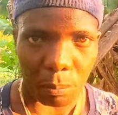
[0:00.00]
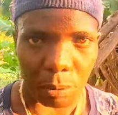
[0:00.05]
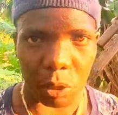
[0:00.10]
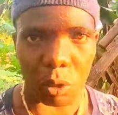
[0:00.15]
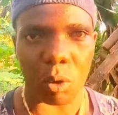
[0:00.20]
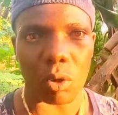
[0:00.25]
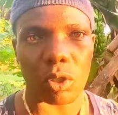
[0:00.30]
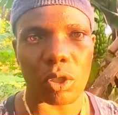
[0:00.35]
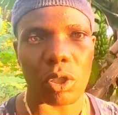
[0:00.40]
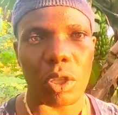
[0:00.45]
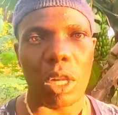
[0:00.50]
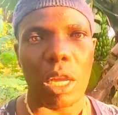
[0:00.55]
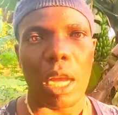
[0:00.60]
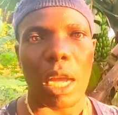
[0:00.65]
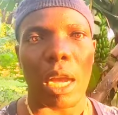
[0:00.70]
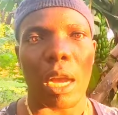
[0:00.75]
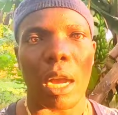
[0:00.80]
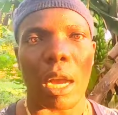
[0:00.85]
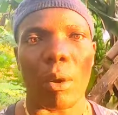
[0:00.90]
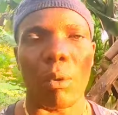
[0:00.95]
Because
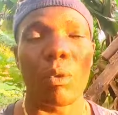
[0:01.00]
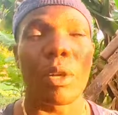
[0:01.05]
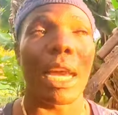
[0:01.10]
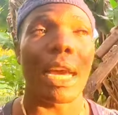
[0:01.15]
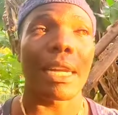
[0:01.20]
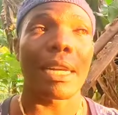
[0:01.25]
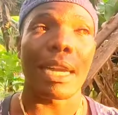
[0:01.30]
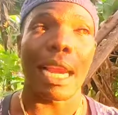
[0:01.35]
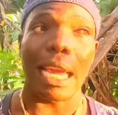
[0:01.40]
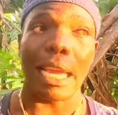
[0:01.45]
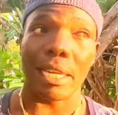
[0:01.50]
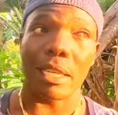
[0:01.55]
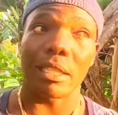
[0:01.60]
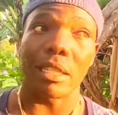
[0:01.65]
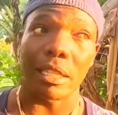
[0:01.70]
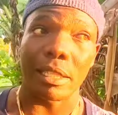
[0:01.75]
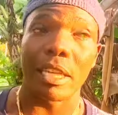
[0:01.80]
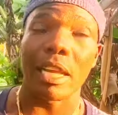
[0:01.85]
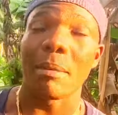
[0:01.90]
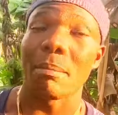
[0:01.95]
we are like
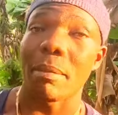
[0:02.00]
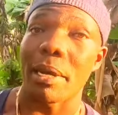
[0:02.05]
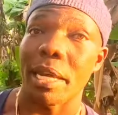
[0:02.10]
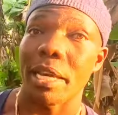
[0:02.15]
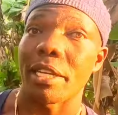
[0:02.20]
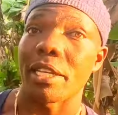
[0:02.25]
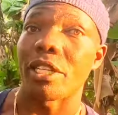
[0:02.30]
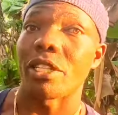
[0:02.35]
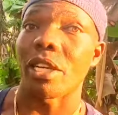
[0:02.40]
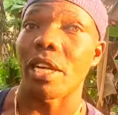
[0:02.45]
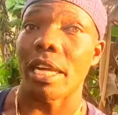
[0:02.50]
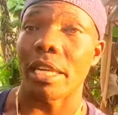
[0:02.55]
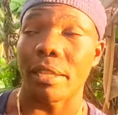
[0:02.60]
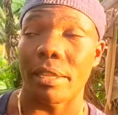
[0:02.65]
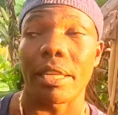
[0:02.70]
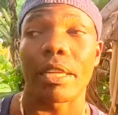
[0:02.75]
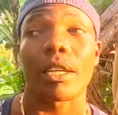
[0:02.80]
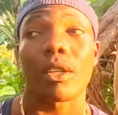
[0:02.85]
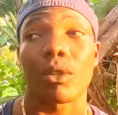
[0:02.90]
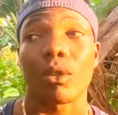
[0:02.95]
the same age i
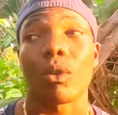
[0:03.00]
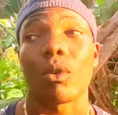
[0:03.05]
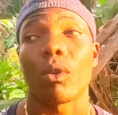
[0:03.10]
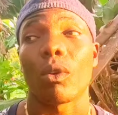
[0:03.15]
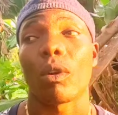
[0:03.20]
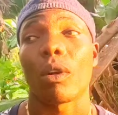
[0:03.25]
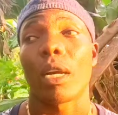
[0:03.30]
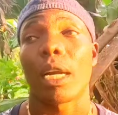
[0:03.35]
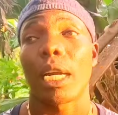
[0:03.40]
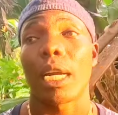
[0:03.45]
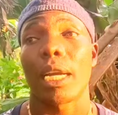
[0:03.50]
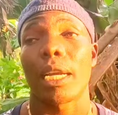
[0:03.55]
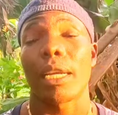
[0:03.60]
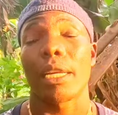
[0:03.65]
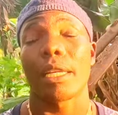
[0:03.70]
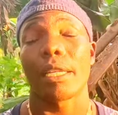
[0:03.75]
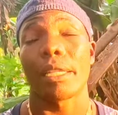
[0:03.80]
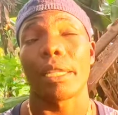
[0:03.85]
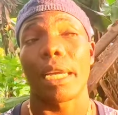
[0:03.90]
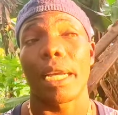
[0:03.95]
think so
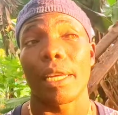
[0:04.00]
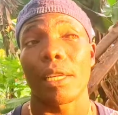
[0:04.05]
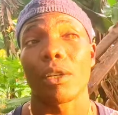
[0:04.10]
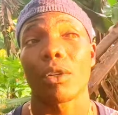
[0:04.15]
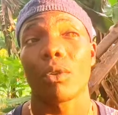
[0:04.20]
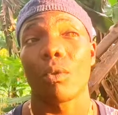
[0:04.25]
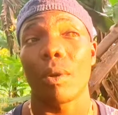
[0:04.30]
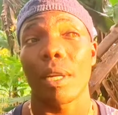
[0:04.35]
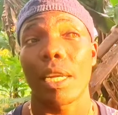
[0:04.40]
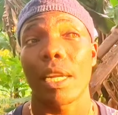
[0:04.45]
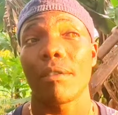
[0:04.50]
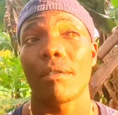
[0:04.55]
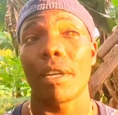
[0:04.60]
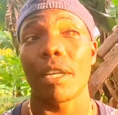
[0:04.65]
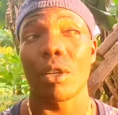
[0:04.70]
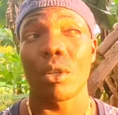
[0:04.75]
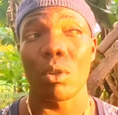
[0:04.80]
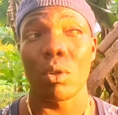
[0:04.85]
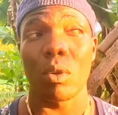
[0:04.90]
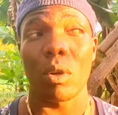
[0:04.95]
i i whenever
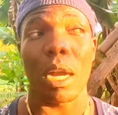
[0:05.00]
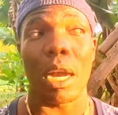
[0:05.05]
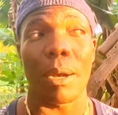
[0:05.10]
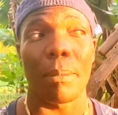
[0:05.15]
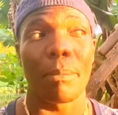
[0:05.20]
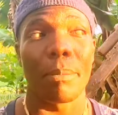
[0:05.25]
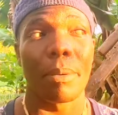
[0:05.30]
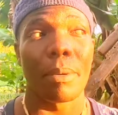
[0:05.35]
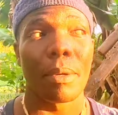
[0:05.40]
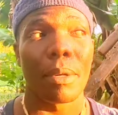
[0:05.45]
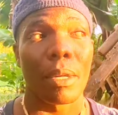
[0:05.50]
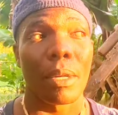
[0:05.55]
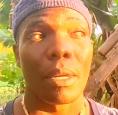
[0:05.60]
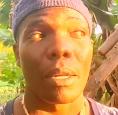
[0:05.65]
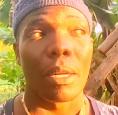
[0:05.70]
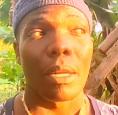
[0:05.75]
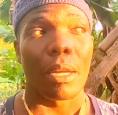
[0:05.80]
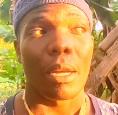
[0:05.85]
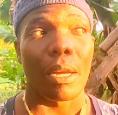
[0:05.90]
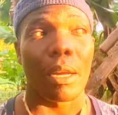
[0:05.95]
i grew up
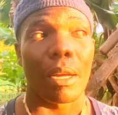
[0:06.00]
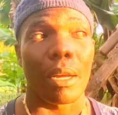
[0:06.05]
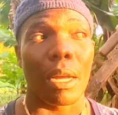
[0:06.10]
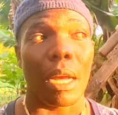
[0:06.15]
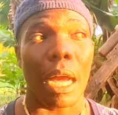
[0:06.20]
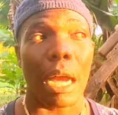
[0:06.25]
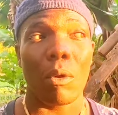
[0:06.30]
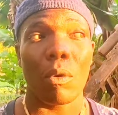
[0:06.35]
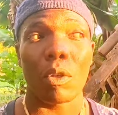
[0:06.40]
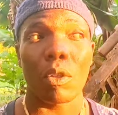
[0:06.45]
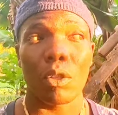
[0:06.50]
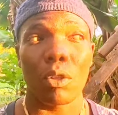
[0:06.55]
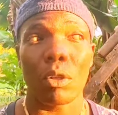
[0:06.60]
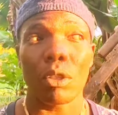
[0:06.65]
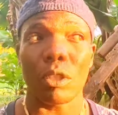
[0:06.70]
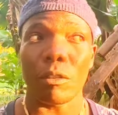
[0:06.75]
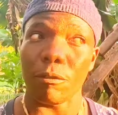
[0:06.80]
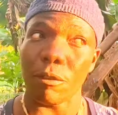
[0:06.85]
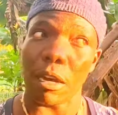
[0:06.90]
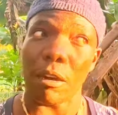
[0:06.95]
i was
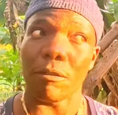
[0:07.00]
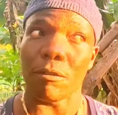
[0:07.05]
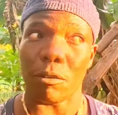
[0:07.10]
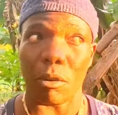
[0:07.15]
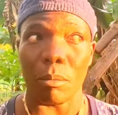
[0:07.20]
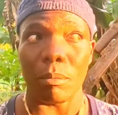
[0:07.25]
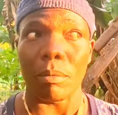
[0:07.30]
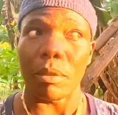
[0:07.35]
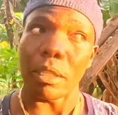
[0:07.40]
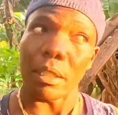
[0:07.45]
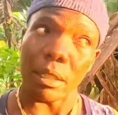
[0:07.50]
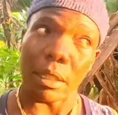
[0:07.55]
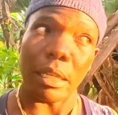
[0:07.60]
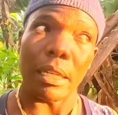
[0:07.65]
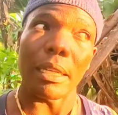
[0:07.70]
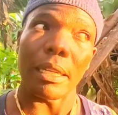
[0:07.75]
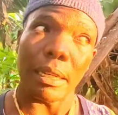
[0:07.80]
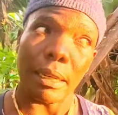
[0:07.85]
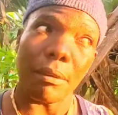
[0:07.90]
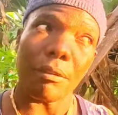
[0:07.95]
not far from
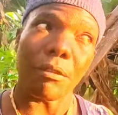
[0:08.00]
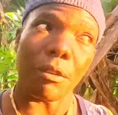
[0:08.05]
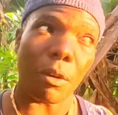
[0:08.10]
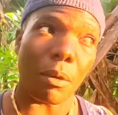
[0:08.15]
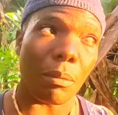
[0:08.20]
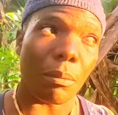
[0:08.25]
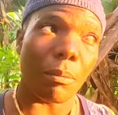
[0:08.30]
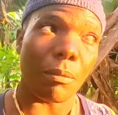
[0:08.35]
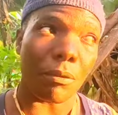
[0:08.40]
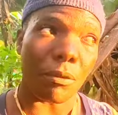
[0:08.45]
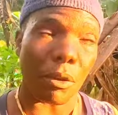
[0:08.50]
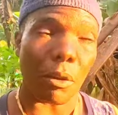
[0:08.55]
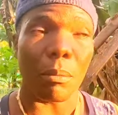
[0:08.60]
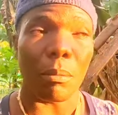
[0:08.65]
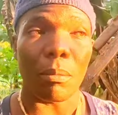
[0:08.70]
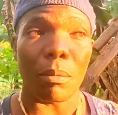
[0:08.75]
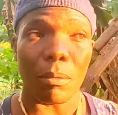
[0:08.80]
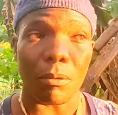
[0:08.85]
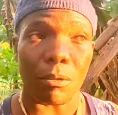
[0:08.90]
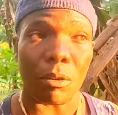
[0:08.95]
from
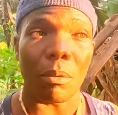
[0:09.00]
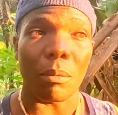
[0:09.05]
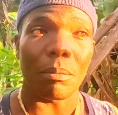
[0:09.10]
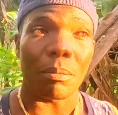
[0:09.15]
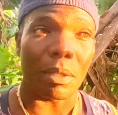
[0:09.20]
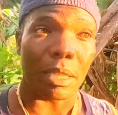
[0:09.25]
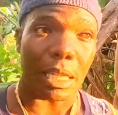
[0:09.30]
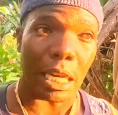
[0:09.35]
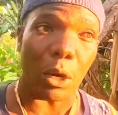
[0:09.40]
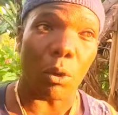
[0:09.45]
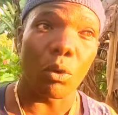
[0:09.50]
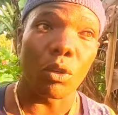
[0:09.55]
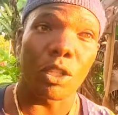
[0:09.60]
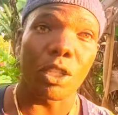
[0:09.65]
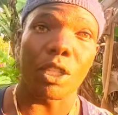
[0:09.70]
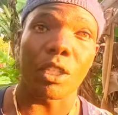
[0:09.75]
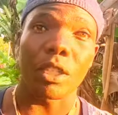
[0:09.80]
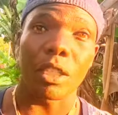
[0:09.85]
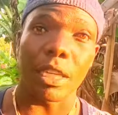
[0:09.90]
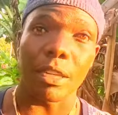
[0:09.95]
from from
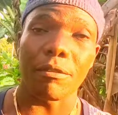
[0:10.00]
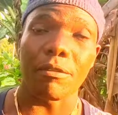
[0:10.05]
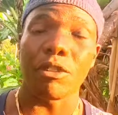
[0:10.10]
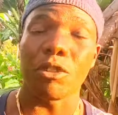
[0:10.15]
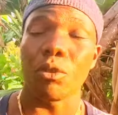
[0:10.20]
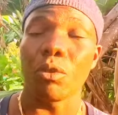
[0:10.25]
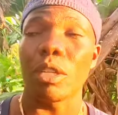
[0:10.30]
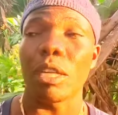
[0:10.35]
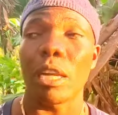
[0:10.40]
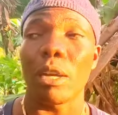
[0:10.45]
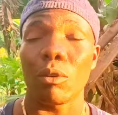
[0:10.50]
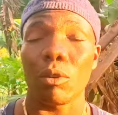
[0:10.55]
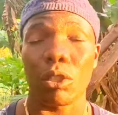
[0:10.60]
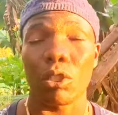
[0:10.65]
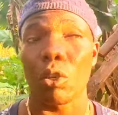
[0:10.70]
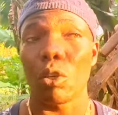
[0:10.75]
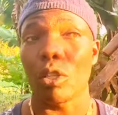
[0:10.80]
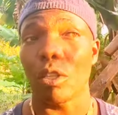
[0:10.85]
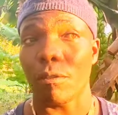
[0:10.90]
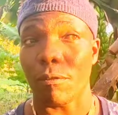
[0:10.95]
daudi David junior i
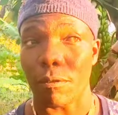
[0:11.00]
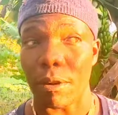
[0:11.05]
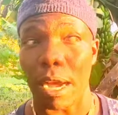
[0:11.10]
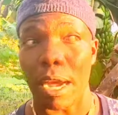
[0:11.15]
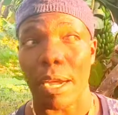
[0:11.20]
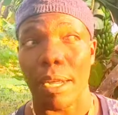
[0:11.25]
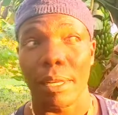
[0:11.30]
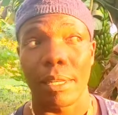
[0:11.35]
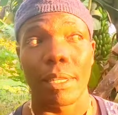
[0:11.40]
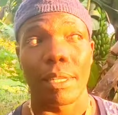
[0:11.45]
was not far